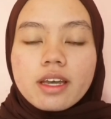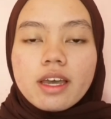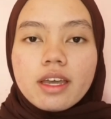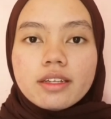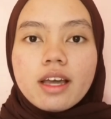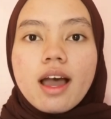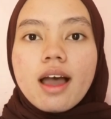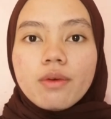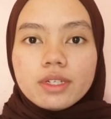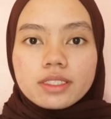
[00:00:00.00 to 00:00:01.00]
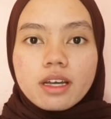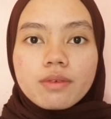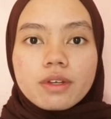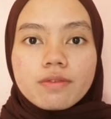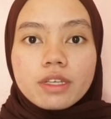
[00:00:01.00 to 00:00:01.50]
And I will
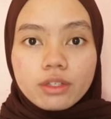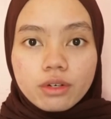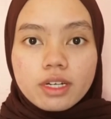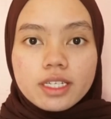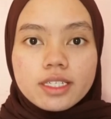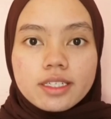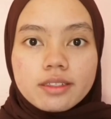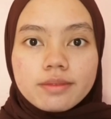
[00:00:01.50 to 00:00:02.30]
start with introduction.